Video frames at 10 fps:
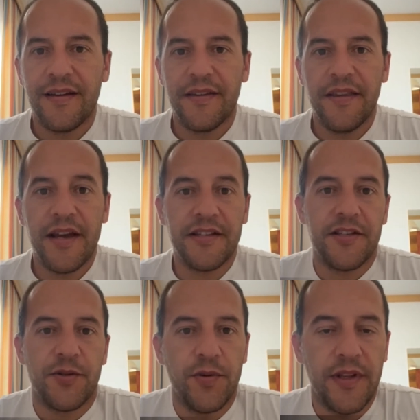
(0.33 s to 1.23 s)
Yes,
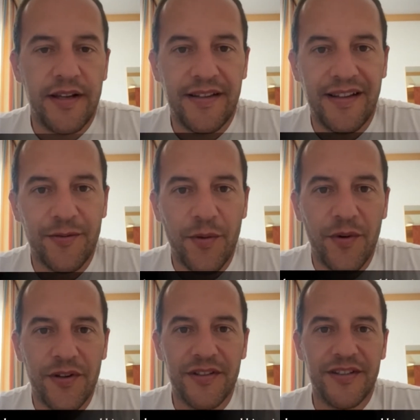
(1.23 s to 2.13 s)
it's true that we
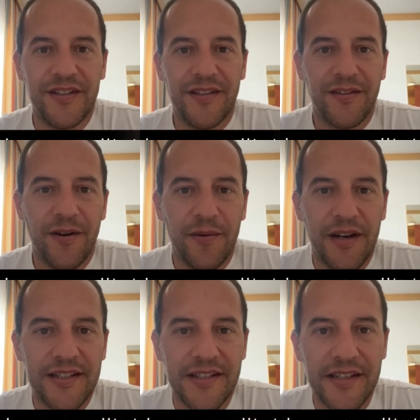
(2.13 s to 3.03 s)
won the treble
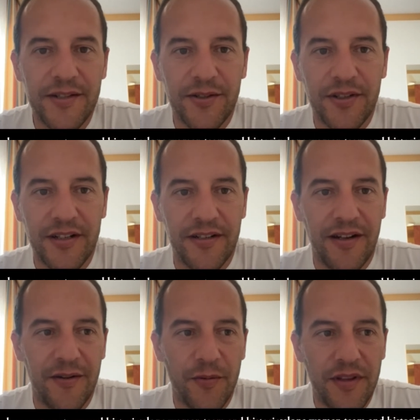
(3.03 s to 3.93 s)
last season,
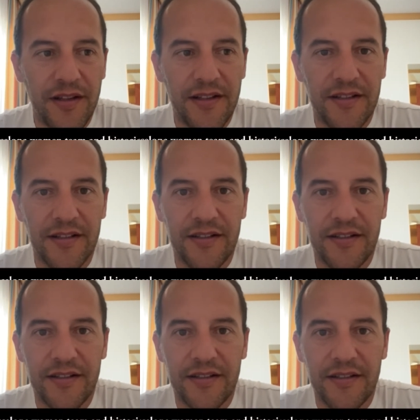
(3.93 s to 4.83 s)
and we did
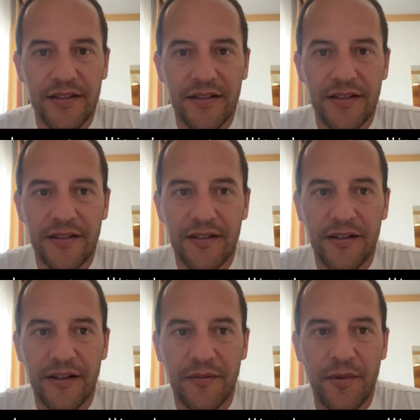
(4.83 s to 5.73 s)
a
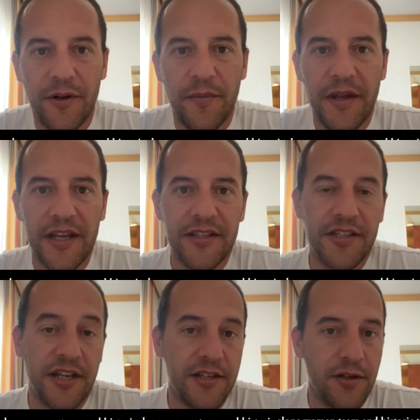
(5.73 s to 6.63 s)
very big
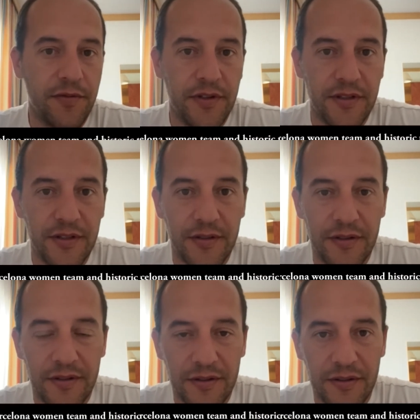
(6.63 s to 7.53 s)
change
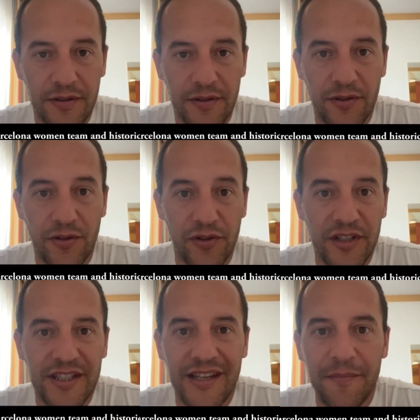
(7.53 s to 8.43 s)
on
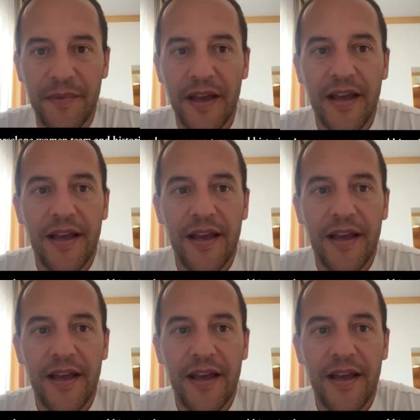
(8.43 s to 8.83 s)
this team,